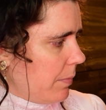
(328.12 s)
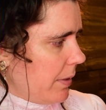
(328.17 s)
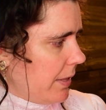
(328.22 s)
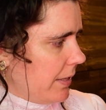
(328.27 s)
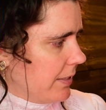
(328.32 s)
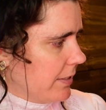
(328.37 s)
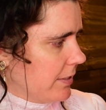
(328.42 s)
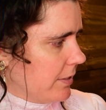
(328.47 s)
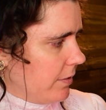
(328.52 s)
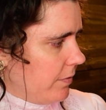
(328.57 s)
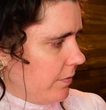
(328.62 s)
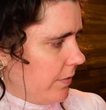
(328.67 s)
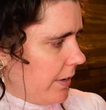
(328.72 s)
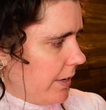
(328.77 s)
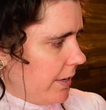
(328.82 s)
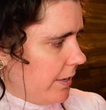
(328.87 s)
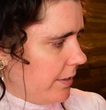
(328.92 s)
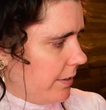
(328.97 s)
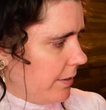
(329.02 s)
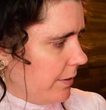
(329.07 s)

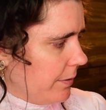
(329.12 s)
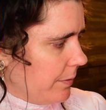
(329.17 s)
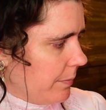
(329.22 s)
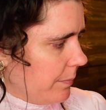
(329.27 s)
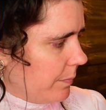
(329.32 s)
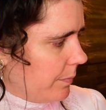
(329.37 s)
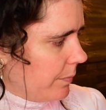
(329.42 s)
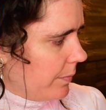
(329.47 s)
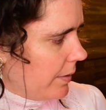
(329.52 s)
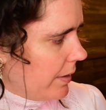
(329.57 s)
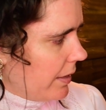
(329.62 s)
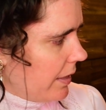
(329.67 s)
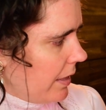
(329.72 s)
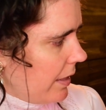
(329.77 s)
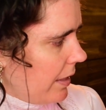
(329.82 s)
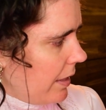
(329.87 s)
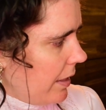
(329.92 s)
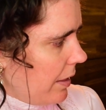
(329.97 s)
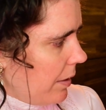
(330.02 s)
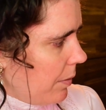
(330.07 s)
Pennsylvania.
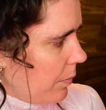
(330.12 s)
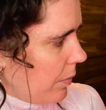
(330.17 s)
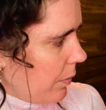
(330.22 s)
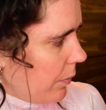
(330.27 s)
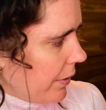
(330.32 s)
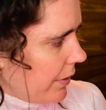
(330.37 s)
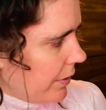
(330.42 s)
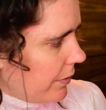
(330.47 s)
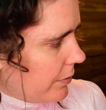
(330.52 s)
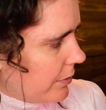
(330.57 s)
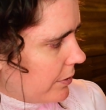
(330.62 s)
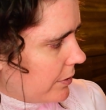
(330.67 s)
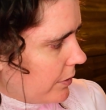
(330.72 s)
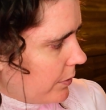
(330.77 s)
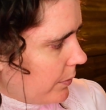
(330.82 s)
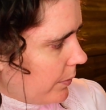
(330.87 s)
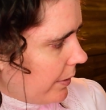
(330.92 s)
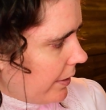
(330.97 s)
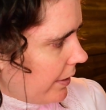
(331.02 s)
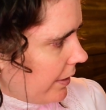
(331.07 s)
But we
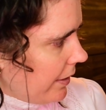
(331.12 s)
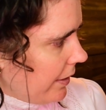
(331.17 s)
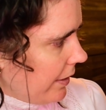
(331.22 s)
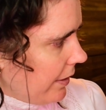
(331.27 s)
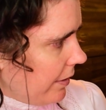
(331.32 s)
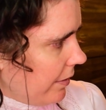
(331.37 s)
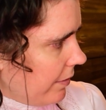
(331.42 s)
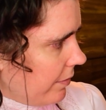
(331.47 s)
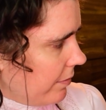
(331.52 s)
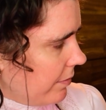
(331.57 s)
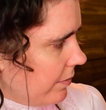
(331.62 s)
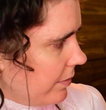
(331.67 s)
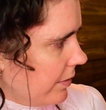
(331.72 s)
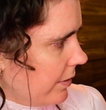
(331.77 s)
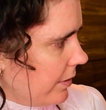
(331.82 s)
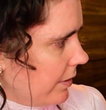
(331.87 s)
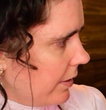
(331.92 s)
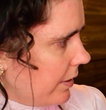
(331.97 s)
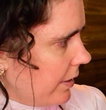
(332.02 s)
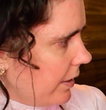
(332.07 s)
also have
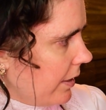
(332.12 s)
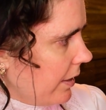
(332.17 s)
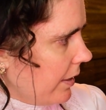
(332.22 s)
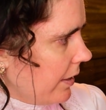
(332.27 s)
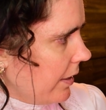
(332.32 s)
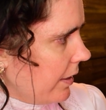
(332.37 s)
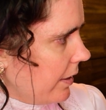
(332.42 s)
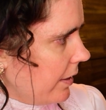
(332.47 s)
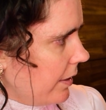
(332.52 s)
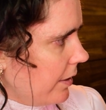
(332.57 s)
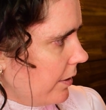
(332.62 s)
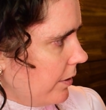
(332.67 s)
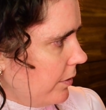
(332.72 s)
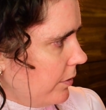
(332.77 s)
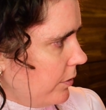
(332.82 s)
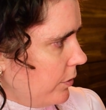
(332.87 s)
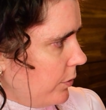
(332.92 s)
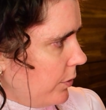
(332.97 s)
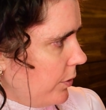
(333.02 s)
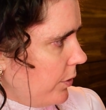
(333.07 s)

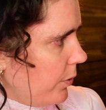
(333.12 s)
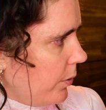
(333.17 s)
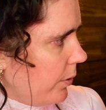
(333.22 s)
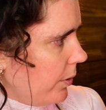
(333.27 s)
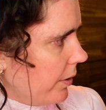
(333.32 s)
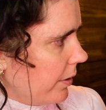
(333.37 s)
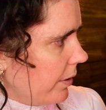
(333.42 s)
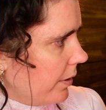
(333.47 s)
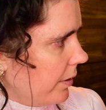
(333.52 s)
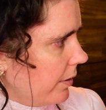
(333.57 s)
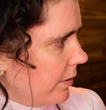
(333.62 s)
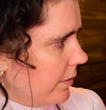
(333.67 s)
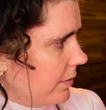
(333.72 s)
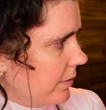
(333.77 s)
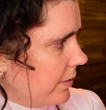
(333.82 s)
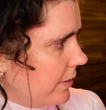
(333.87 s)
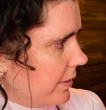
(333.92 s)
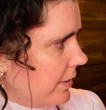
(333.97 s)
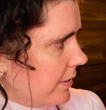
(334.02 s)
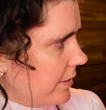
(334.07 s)
New York.
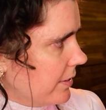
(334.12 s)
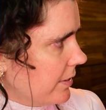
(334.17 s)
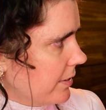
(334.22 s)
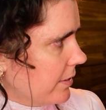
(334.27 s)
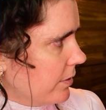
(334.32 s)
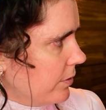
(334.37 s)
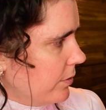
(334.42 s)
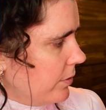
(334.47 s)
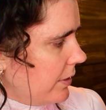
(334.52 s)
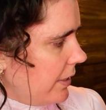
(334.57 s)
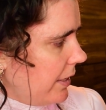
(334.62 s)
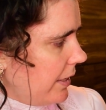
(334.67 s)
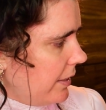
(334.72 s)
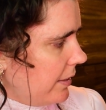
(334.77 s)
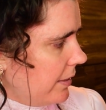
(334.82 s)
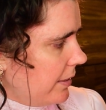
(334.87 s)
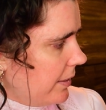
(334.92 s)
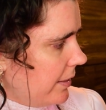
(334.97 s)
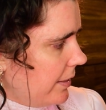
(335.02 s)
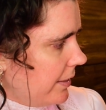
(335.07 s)
This is New
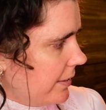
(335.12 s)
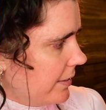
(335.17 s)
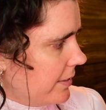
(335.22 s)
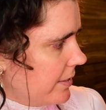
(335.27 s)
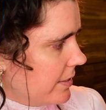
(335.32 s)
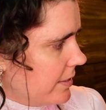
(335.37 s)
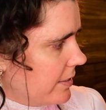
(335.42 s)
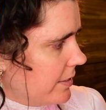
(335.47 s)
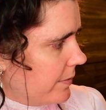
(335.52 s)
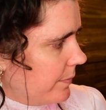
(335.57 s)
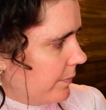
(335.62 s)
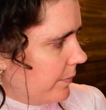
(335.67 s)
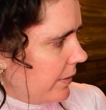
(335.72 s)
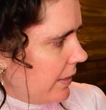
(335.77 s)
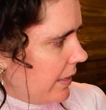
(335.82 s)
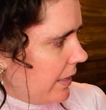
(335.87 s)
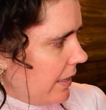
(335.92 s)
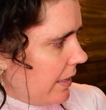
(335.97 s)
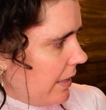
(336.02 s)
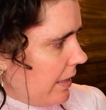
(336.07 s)
Nederland.
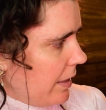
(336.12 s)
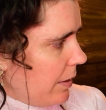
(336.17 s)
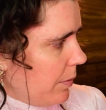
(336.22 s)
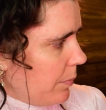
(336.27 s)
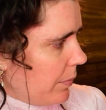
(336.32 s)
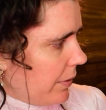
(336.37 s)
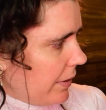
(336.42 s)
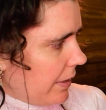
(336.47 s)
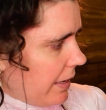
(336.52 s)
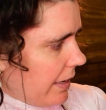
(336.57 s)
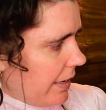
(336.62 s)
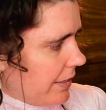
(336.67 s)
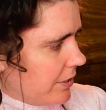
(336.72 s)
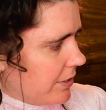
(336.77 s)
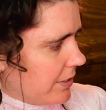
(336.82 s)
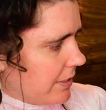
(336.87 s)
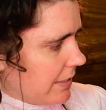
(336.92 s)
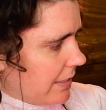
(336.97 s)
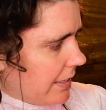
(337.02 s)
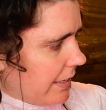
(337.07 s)
But I
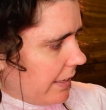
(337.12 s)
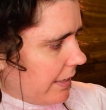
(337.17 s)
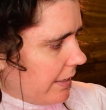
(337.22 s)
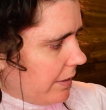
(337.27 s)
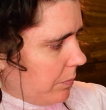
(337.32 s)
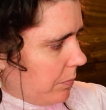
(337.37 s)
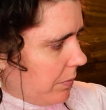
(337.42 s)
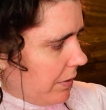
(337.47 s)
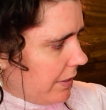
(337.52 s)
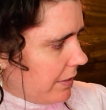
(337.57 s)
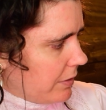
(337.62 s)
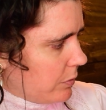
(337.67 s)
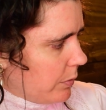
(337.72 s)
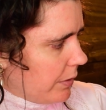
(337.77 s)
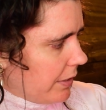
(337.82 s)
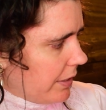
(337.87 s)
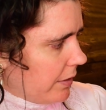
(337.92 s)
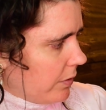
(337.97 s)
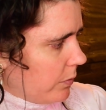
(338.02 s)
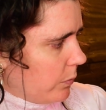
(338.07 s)
just like it because we
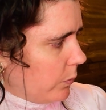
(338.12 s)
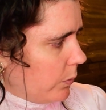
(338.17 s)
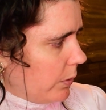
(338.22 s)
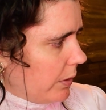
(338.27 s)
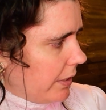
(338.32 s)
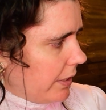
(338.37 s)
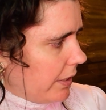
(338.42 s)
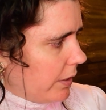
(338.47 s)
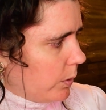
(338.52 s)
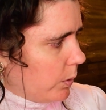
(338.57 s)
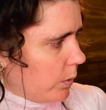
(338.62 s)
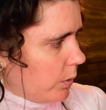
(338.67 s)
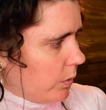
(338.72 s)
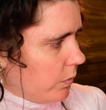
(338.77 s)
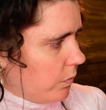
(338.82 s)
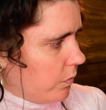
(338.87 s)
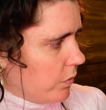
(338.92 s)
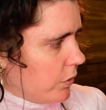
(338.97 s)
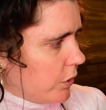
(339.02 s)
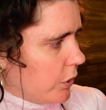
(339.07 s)
get a really
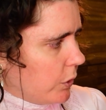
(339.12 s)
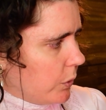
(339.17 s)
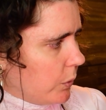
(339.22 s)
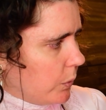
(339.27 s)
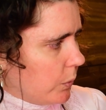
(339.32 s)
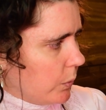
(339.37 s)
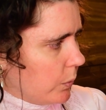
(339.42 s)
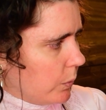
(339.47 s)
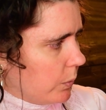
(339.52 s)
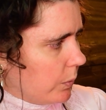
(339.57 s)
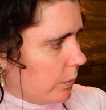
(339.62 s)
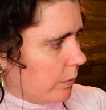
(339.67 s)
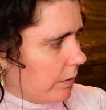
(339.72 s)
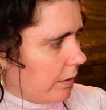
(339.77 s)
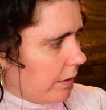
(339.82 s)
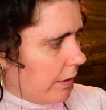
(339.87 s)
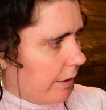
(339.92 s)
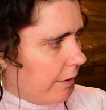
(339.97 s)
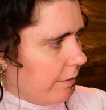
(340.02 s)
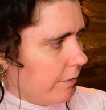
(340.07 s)
good view
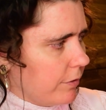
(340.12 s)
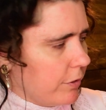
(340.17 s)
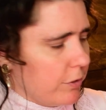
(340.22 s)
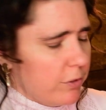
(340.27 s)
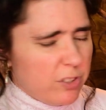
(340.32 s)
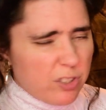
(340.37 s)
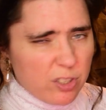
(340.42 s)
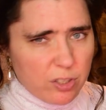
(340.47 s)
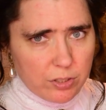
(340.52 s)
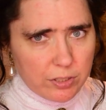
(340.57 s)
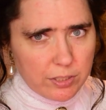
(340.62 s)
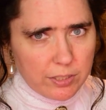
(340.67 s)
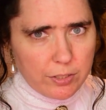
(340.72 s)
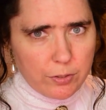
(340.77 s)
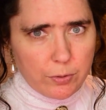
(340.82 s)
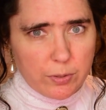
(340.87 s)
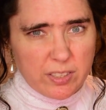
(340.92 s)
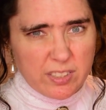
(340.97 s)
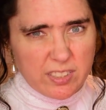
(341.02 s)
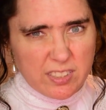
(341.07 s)
of New Jersey.
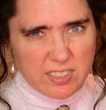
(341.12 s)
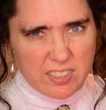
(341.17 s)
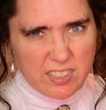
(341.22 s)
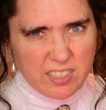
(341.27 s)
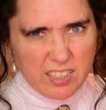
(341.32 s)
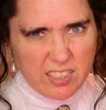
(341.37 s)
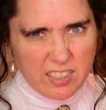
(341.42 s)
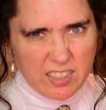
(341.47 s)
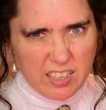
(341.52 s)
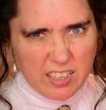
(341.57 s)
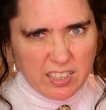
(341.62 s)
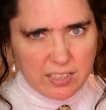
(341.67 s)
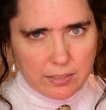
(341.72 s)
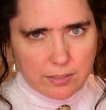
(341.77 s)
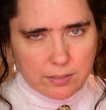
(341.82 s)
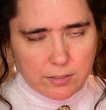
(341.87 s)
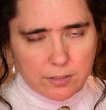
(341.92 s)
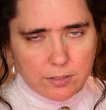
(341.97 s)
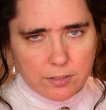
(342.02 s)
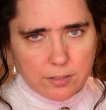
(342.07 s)
You can see that
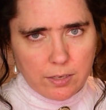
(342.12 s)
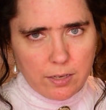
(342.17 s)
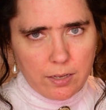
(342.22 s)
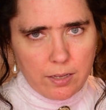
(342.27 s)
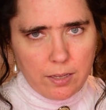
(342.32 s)
it's